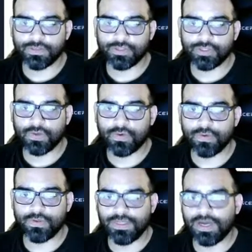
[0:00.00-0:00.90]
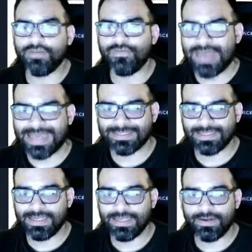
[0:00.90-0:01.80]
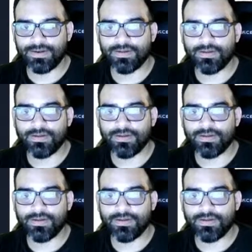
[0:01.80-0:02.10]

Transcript: show the unvaccinated